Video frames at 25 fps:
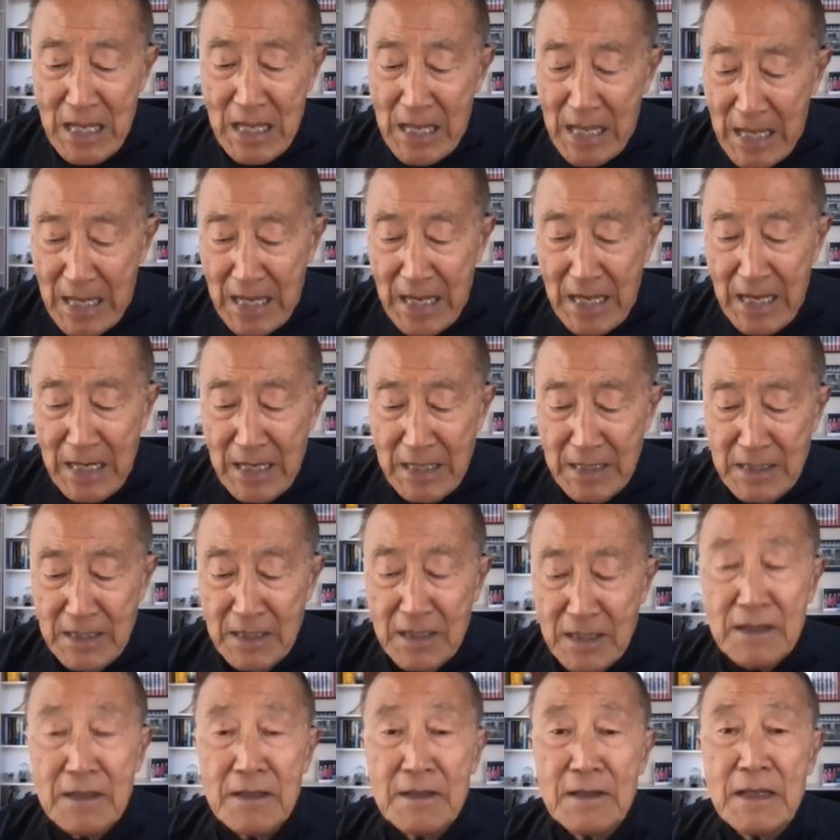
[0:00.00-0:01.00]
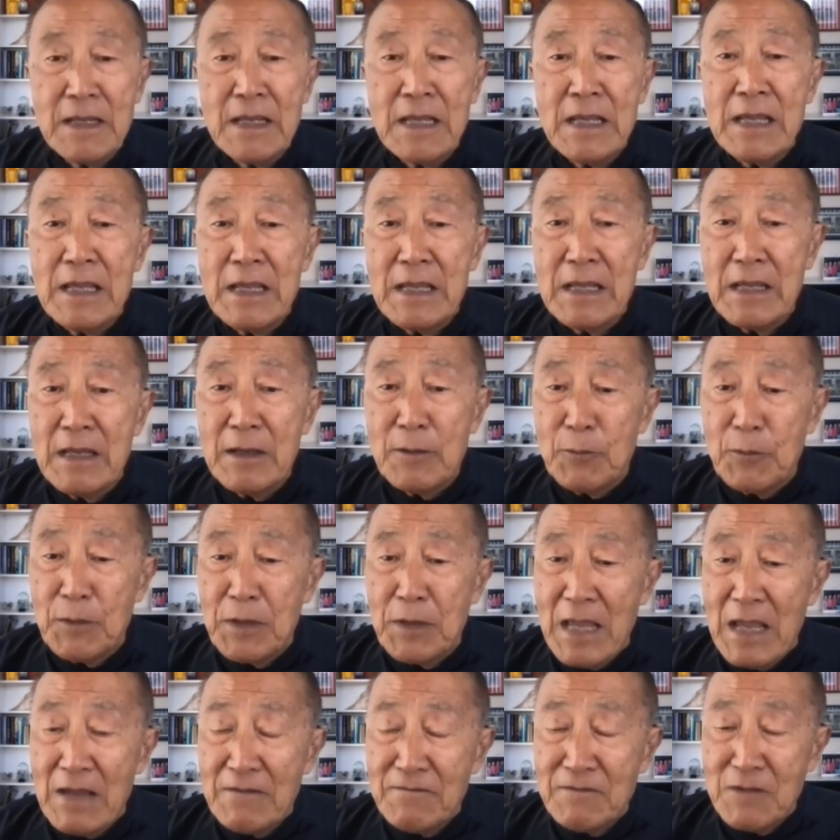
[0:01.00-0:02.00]
and
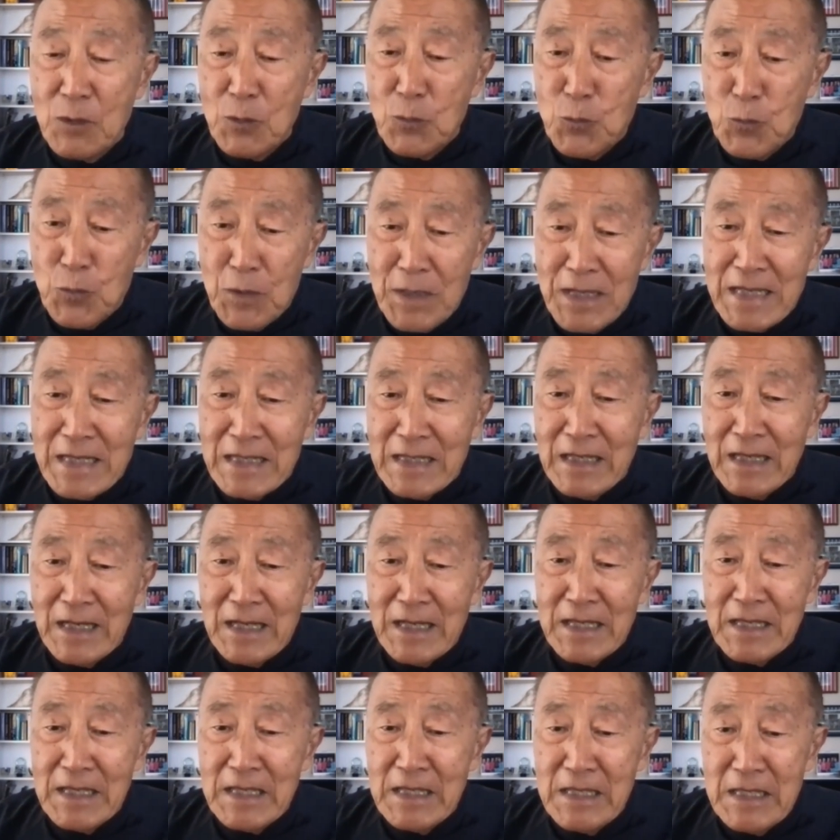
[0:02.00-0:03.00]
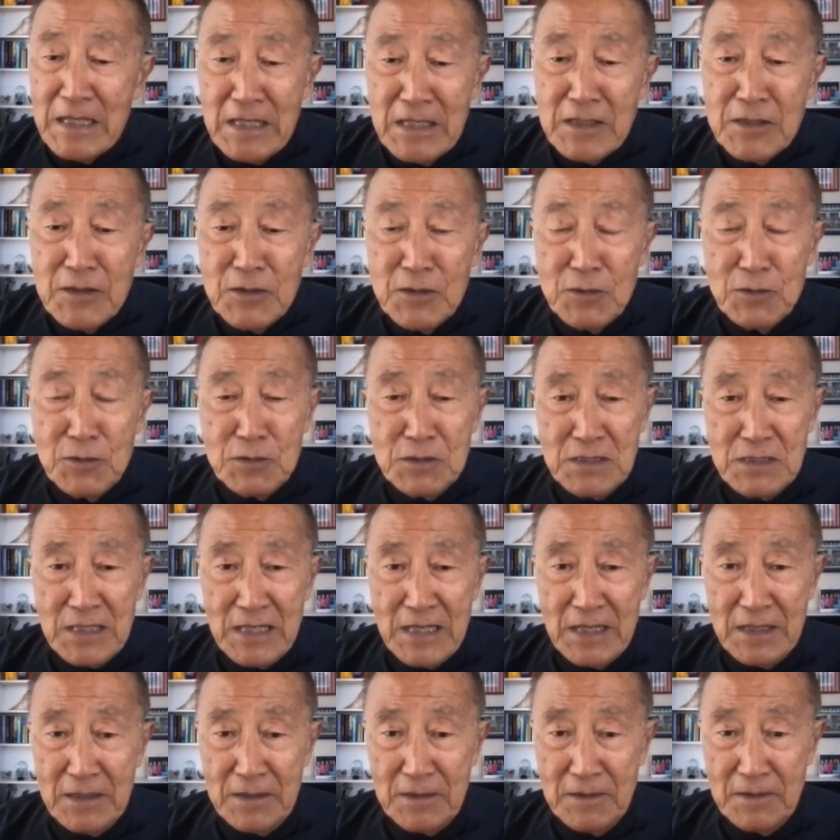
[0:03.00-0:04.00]
we have a weekly
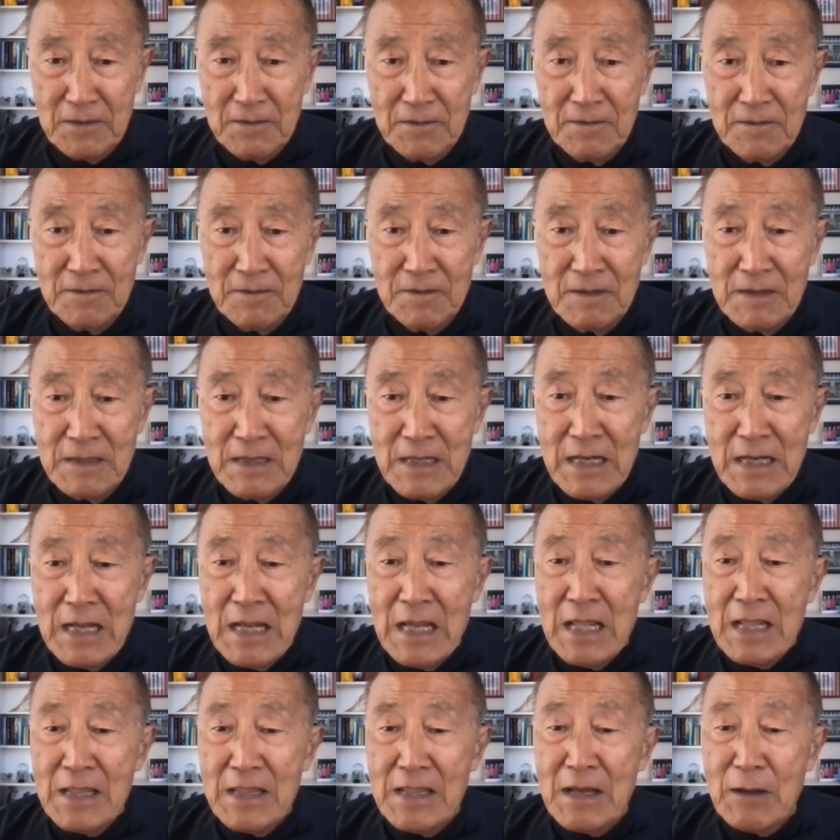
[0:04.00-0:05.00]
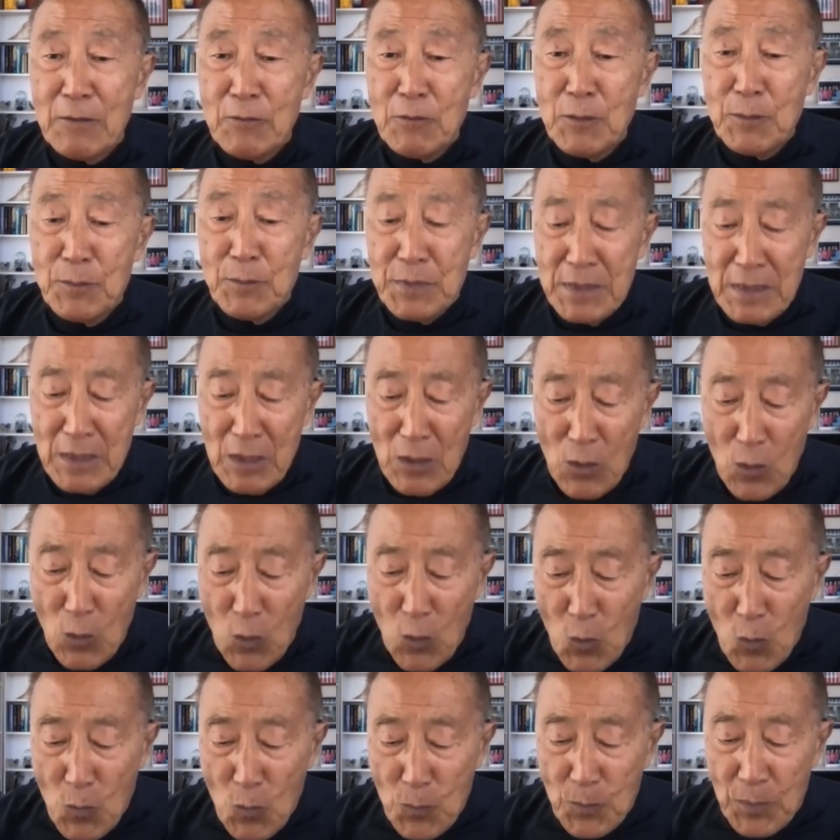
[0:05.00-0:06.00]
e-newsletter that will be
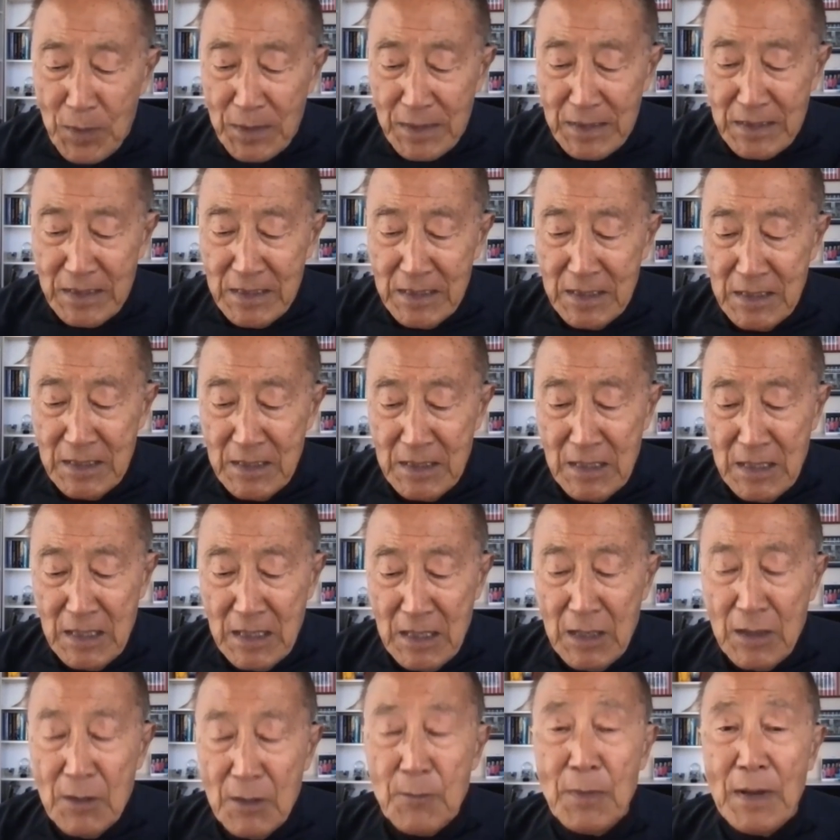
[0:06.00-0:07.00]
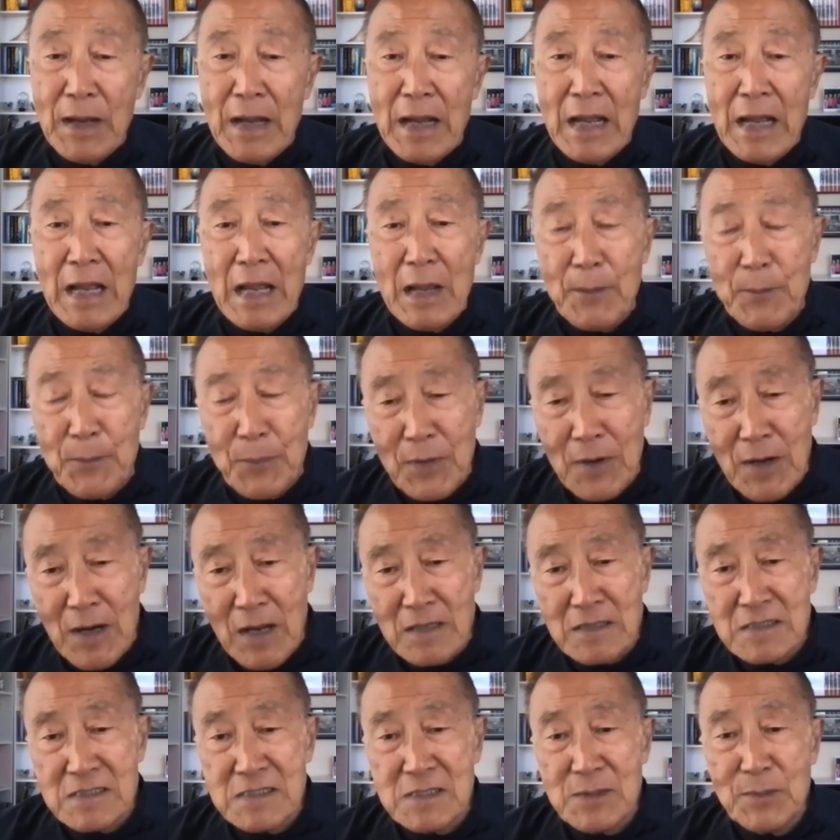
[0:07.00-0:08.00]
opened by
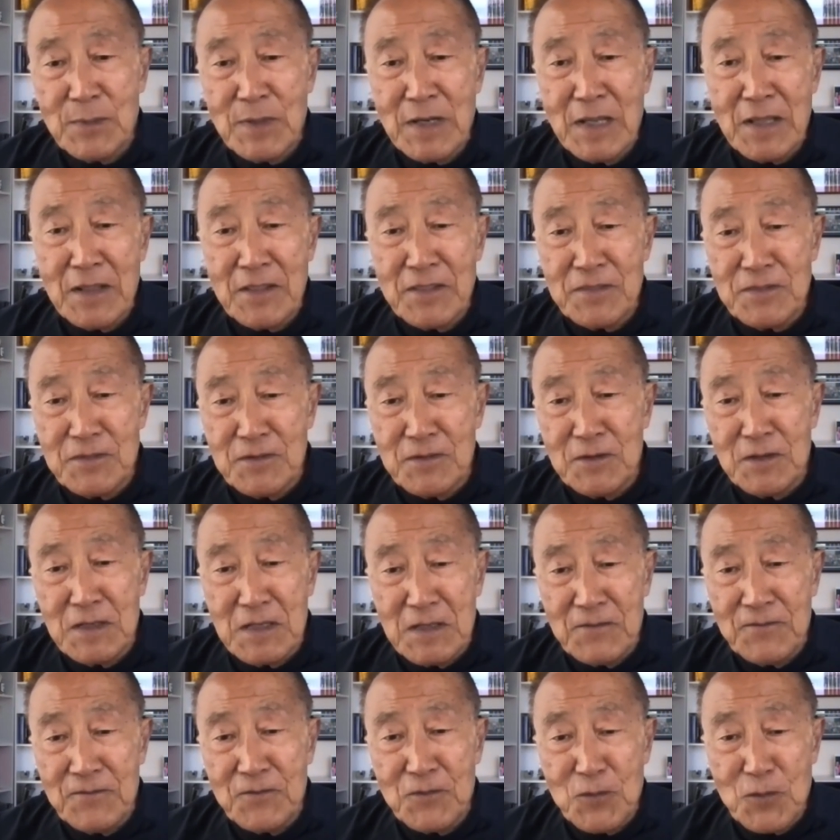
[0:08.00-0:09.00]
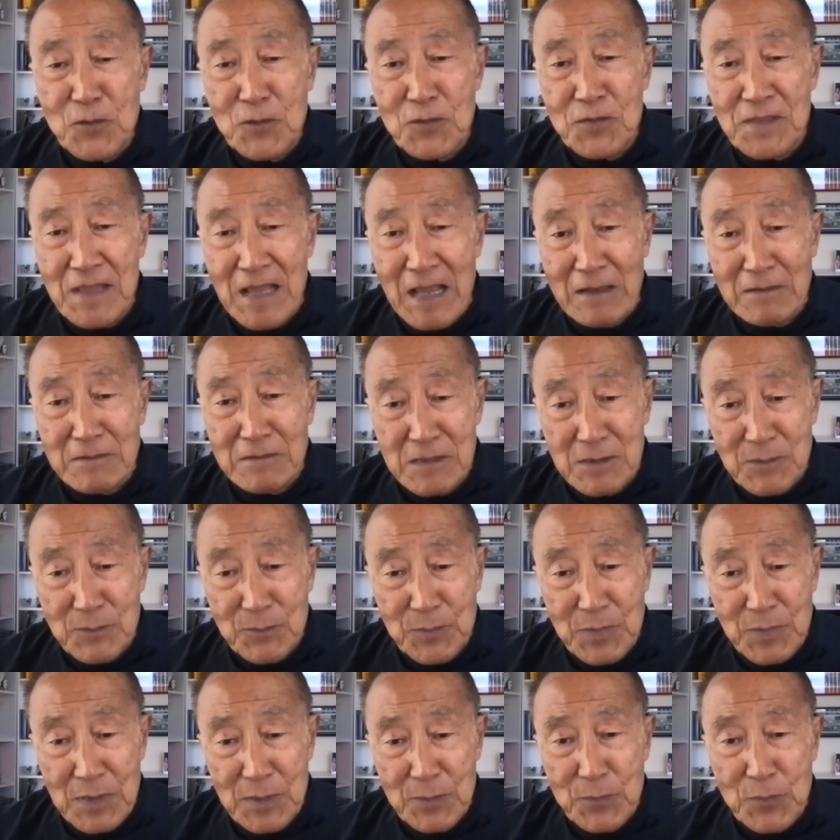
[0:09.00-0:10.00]
approximately 34,000
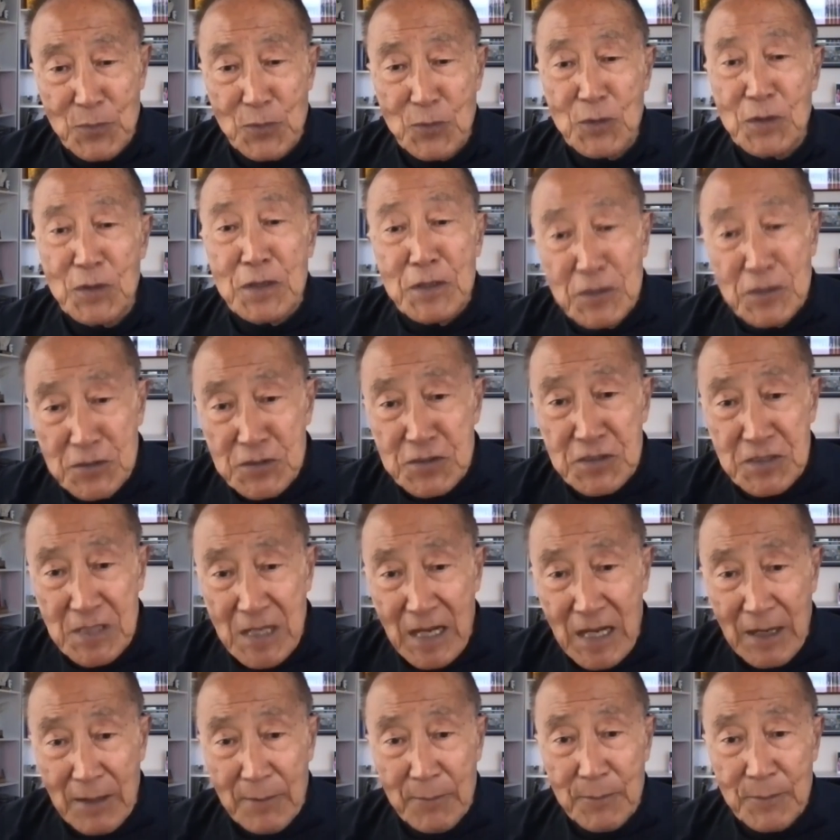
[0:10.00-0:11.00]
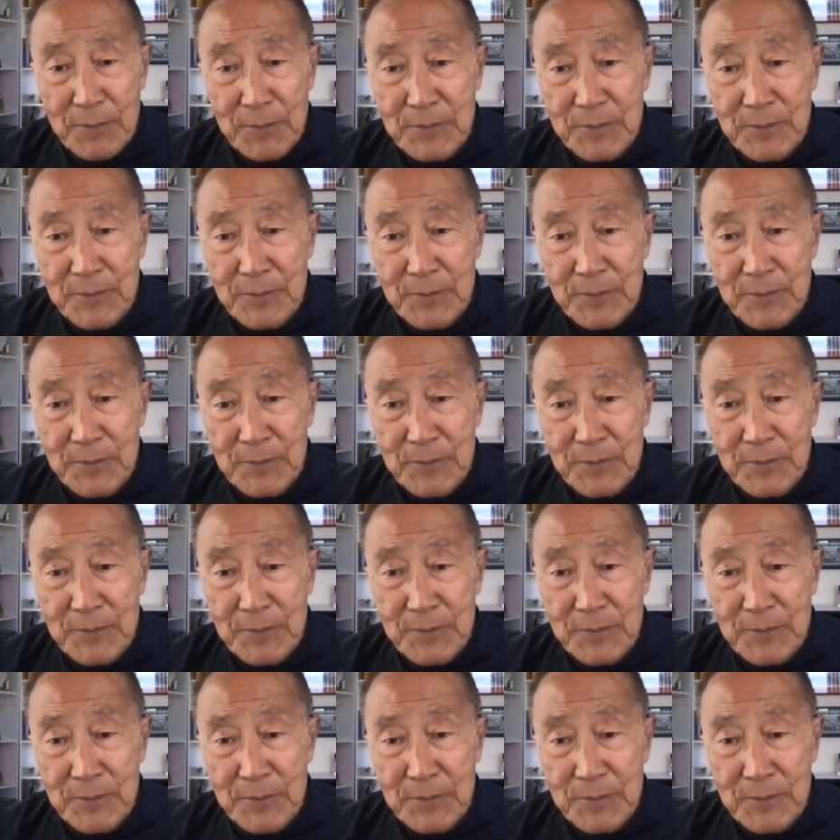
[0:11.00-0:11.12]
people each time.